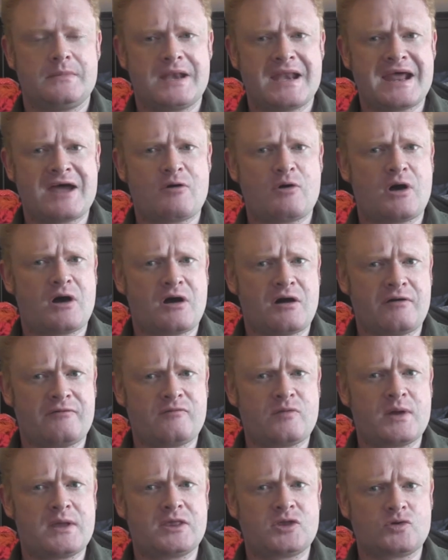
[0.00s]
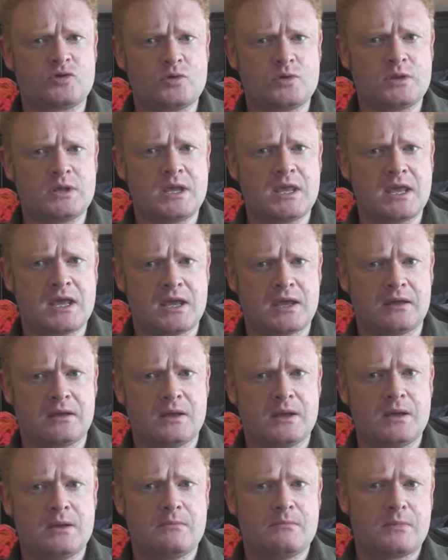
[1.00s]
Now halfway through the year,
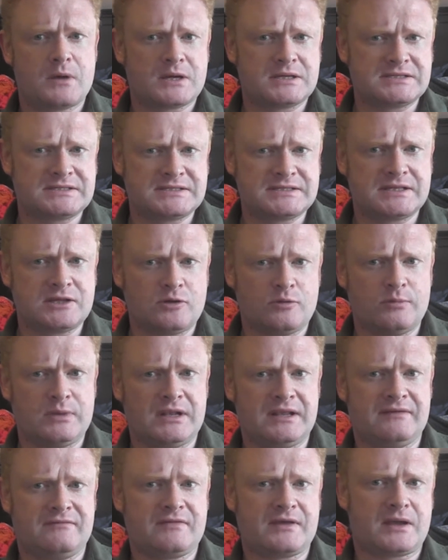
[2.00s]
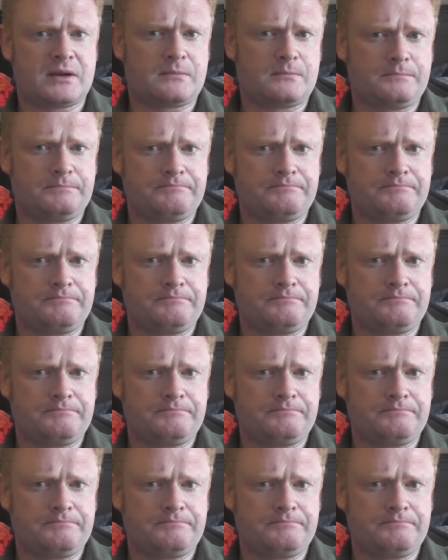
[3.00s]
I still believe that.